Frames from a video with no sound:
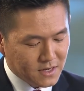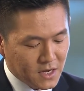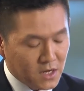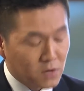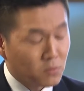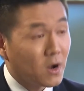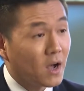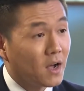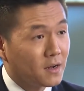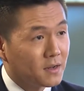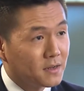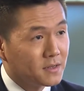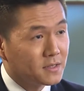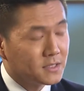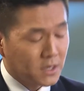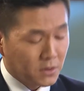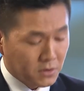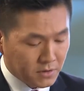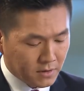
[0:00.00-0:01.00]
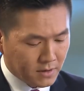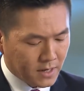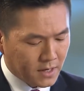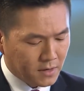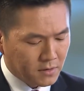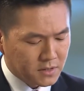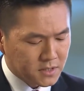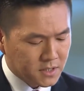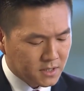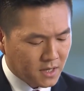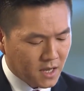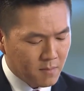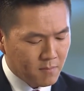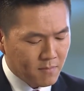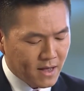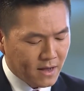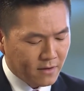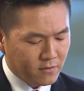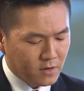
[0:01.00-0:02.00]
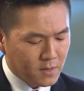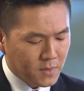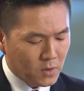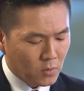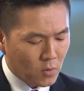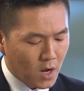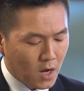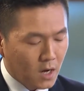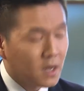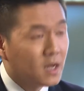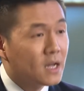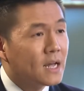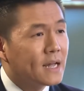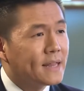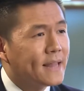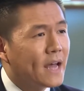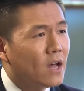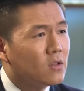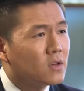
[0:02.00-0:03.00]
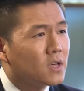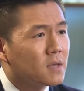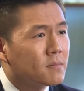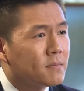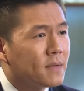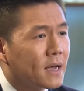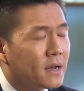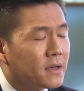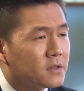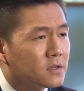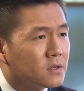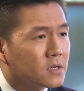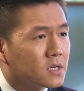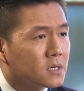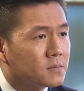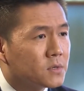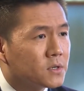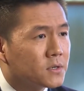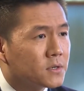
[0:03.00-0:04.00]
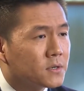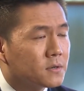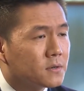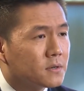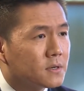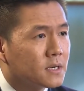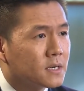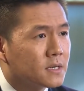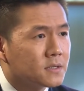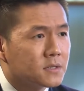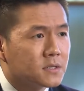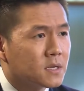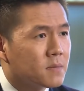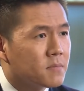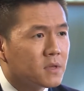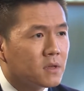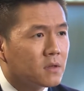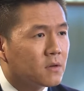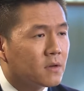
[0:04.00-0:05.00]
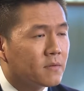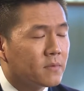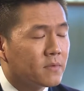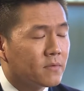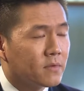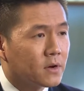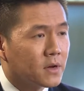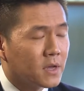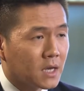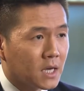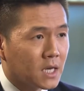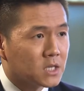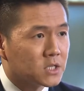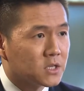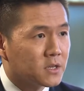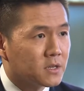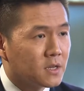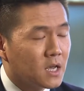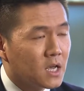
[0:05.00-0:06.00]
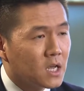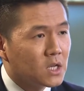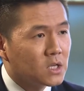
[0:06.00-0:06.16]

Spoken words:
Iraq, Secretary Kerry just came back from Iraq. Now looking back at the turmoil, there's something you have been very engaged in.